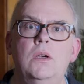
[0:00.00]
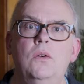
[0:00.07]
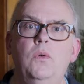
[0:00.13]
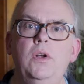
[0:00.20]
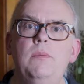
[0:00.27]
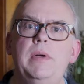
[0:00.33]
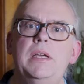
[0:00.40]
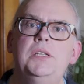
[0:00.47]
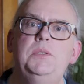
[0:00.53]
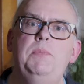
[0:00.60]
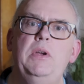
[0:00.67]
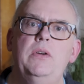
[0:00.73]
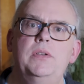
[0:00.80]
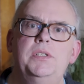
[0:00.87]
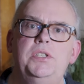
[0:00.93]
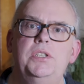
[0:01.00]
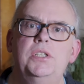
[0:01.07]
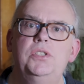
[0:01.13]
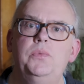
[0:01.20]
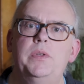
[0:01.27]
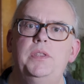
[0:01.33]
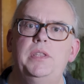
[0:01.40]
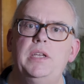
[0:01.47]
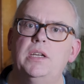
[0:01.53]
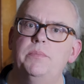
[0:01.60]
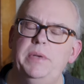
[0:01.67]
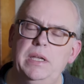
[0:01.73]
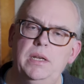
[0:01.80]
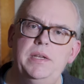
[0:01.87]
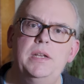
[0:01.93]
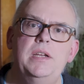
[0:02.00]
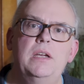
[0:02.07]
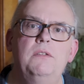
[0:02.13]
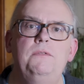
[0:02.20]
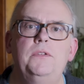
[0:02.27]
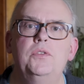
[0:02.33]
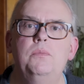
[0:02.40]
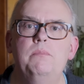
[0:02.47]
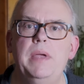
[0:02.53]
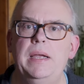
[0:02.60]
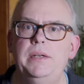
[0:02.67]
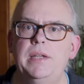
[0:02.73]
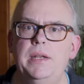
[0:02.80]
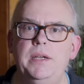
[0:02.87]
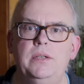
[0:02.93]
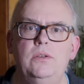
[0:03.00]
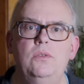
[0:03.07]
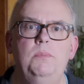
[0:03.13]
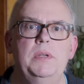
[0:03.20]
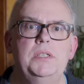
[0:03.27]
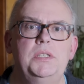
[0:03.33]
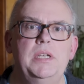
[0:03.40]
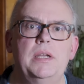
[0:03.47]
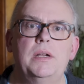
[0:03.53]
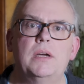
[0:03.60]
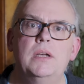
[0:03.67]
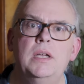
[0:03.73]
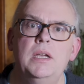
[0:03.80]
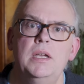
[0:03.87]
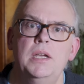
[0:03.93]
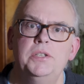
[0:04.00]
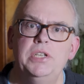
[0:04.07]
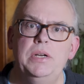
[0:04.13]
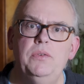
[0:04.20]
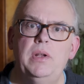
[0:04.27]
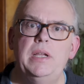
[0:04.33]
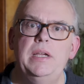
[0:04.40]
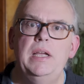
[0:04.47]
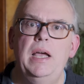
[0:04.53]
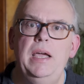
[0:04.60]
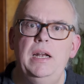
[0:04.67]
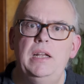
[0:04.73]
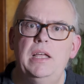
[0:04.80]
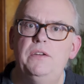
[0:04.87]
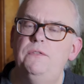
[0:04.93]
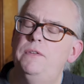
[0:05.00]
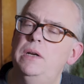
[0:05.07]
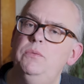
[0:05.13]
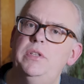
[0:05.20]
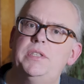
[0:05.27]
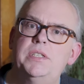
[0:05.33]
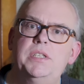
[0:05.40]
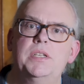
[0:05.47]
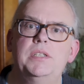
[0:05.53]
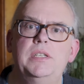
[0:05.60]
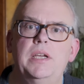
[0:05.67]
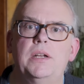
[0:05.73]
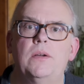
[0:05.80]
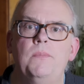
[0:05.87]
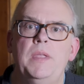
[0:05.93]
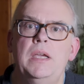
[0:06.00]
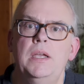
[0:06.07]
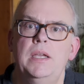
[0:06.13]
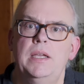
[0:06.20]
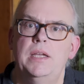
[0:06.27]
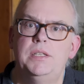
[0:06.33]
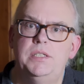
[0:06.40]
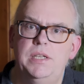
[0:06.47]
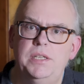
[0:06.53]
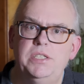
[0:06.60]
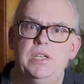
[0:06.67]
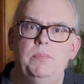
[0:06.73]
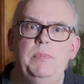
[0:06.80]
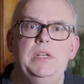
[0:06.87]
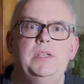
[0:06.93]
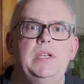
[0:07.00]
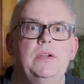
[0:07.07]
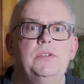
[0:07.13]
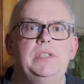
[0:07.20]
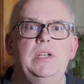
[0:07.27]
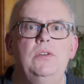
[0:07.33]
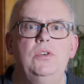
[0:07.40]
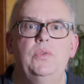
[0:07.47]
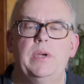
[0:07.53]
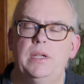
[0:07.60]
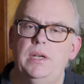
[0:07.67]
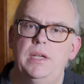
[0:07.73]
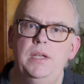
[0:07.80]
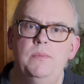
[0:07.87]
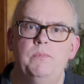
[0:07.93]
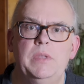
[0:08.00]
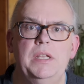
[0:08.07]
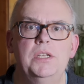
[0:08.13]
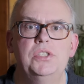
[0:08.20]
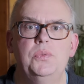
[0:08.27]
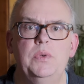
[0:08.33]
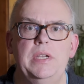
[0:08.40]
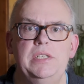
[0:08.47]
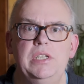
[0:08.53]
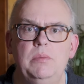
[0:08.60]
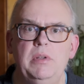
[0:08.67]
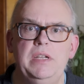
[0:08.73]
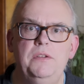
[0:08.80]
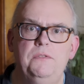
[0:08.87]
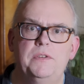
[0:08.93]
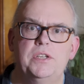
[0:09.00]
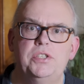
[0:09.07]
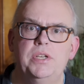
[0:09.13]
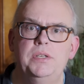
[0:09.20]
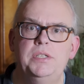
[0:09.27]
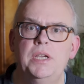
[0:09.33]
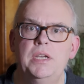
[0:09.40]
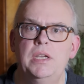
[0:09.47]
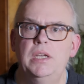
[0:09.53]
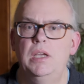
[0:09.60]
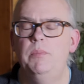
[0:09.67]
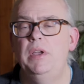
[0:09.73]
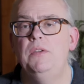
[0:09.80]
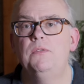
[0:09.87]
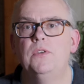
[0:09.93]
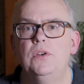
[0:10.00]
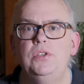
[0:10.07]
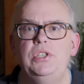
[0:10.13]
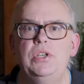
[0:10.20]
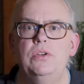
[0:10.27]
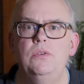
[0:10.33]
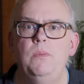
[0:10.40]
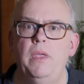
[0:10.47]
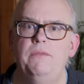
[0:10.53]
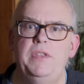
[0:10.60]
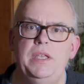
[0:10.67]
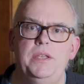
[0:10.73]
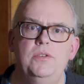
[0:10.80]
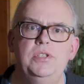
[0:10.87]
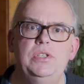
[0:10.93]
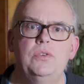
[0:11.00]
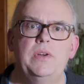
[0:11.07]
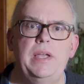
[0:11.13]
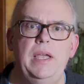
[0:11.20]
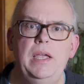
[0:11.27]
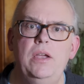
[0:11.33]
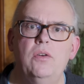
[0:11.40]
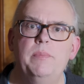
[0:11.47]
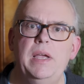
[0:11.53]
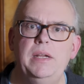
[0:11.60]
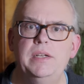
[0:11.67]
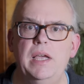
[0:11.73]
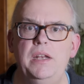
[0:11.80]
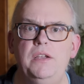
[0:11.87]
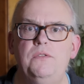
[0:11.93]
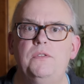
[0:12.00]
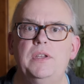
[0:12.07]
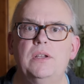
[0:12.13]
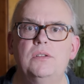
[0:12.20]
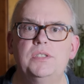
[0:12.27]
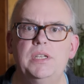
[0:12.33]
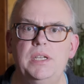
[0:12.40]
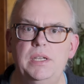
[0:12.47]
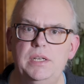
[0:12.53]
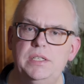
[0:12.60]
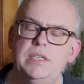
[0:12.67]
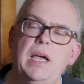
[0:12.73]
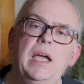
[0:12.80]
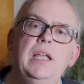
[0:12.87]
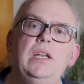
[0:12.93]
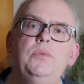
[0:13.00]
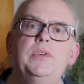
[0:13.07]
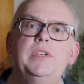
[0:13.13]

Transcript: What are my experiences with the Chameleon F-loop magnetic loop antenna? Generally, I had a lot of fun with this antenna. It sets up and tears down quickly, it is reasonably efficient, and by virtue of the use or A or magnetic fields, it is highly